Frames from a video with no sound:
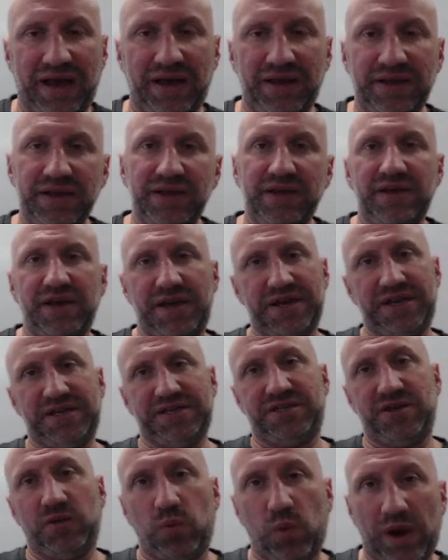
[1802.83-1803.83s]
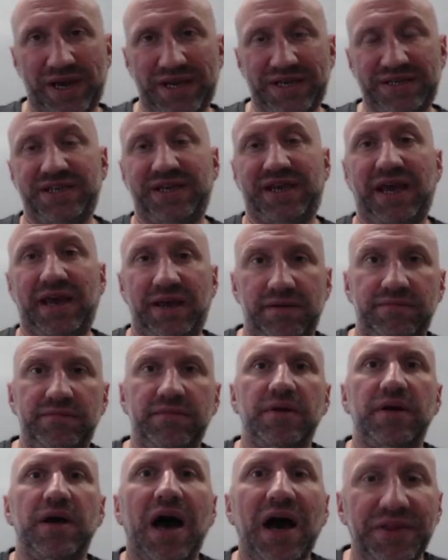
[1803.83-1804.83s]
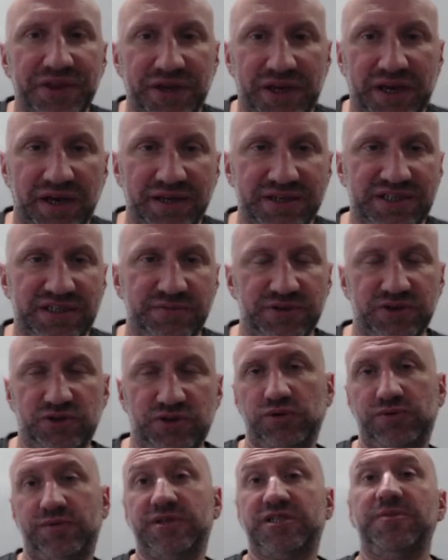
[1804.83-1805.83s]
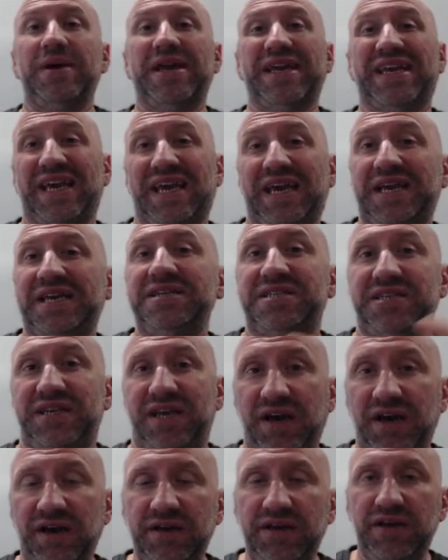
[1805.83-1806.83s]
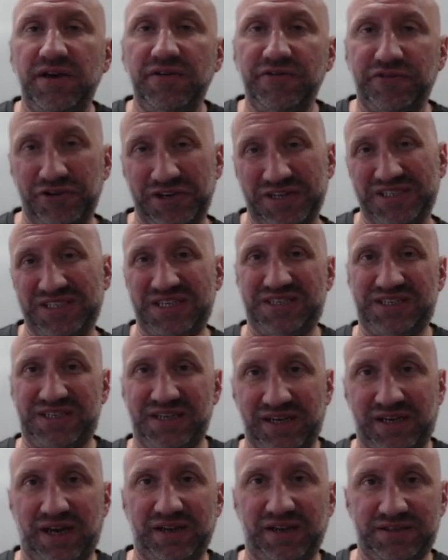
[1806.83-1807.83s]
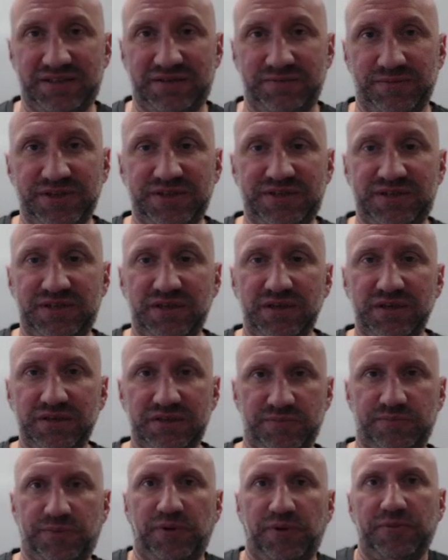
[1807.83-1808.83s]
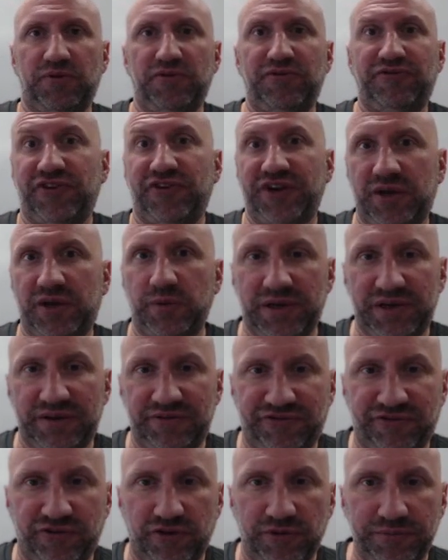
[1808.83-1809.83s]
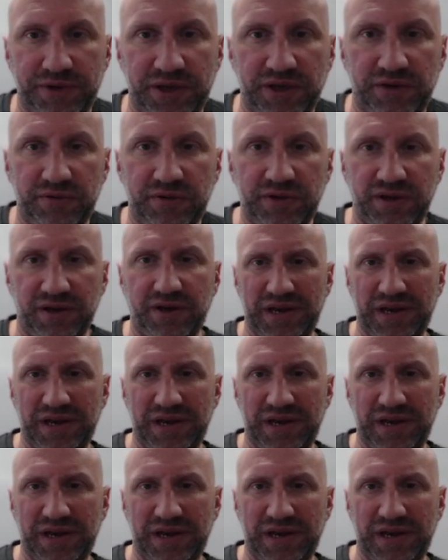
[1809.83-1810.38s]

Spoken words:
that, and it's a way to get other customers, or to make it easier for existing customers to buy more frequently from you.